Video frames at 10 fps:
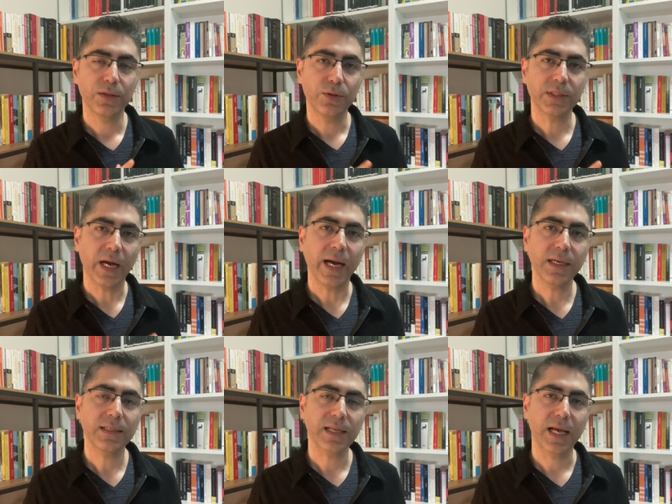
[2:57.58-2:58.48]
Your
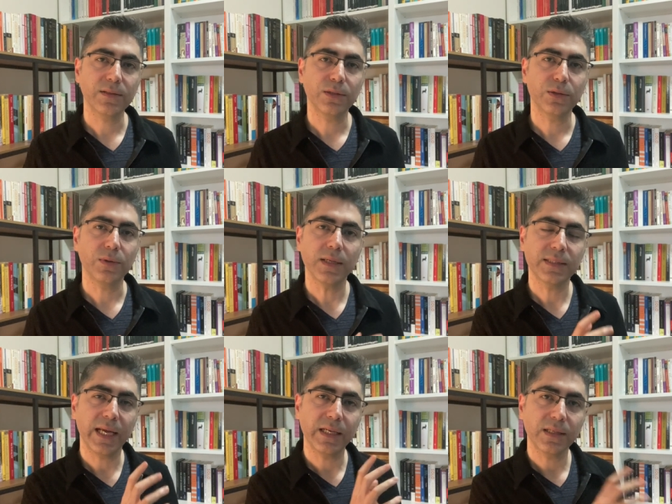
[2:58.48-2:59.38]
tiredness allows you to not
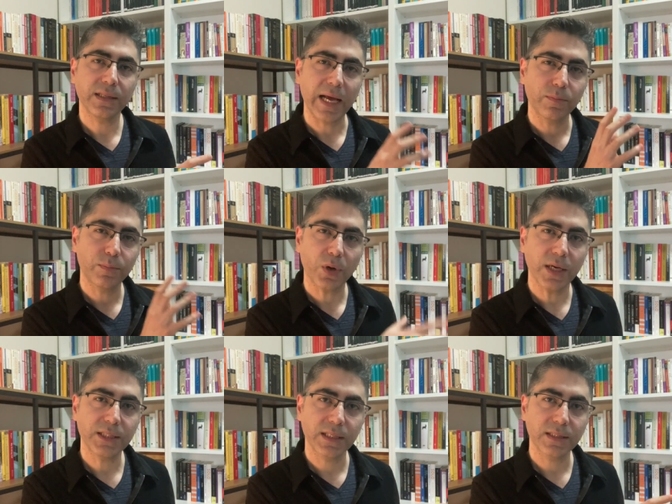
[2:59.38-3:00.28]
take that
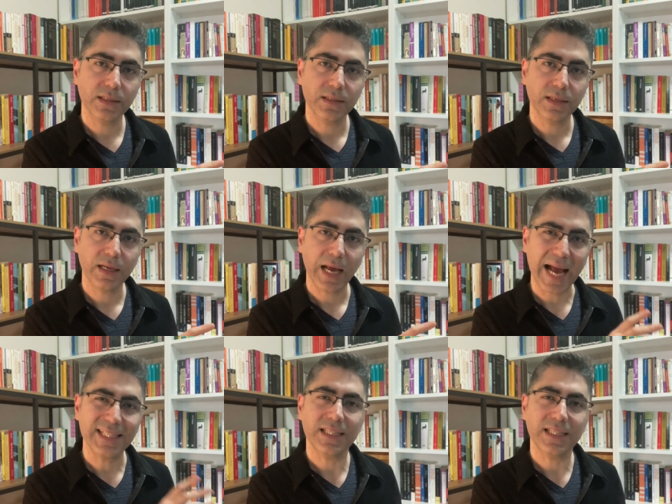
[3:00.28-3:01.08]
project as